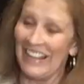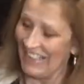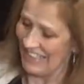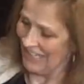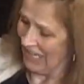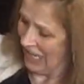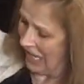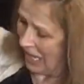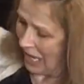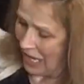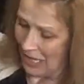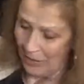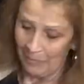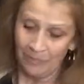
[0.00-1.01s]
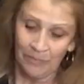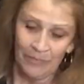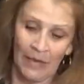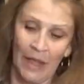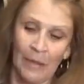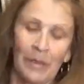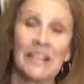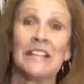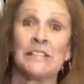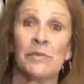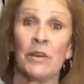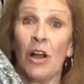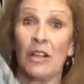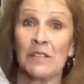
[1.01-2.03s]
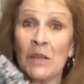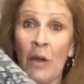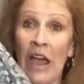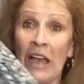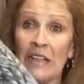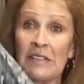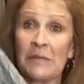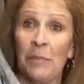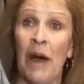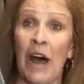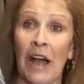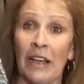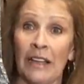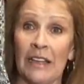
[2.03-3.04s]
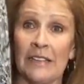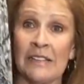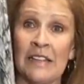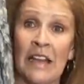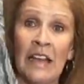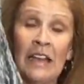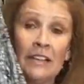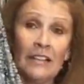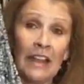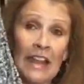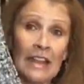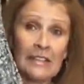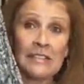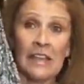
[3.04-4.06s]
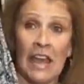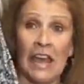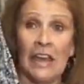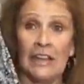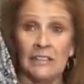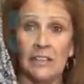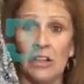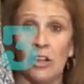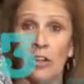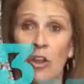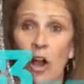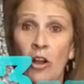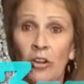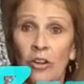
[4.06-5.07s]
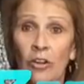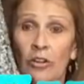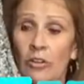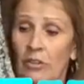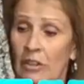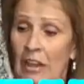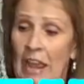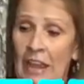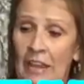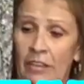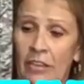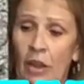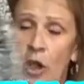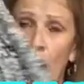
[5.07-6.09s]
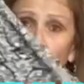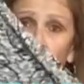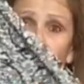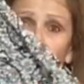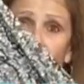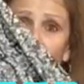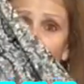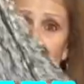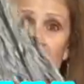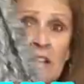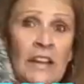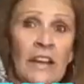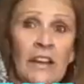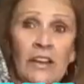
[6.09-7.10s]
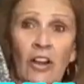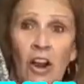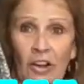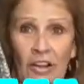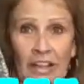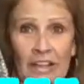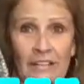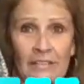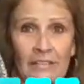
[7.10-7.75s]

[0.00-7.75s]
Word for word: it. Um, but this one also has pockets, lands end, longer length, open front cardigan.